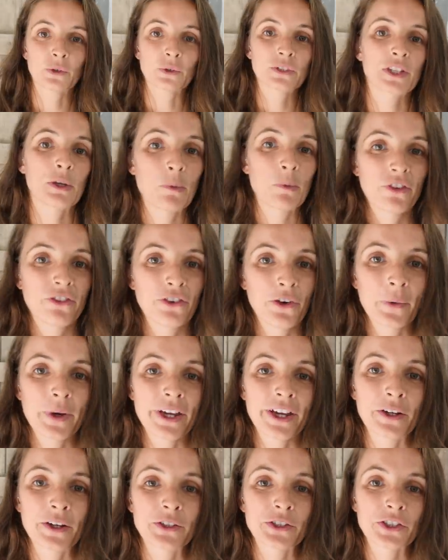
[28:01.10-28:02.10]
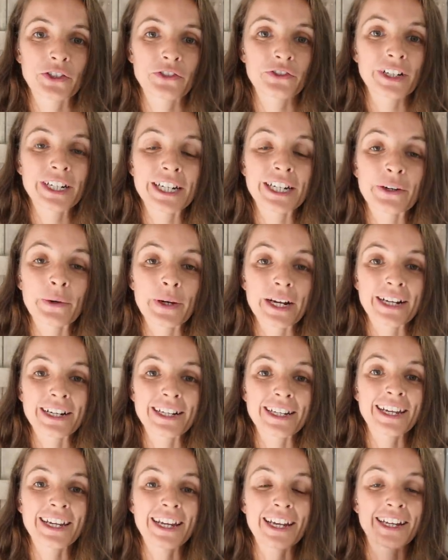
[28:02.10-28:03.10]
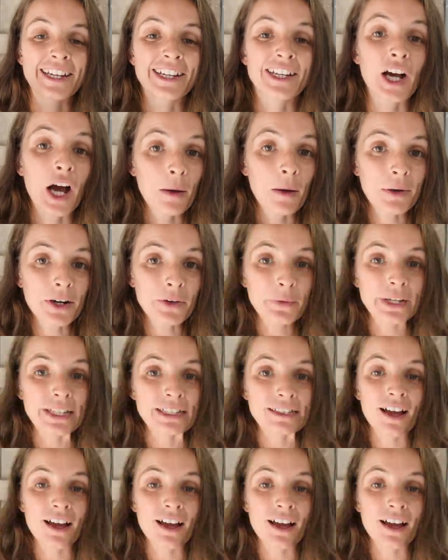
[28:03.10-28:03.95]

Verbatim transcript: also before we go, just really quickly, in a couple of weeks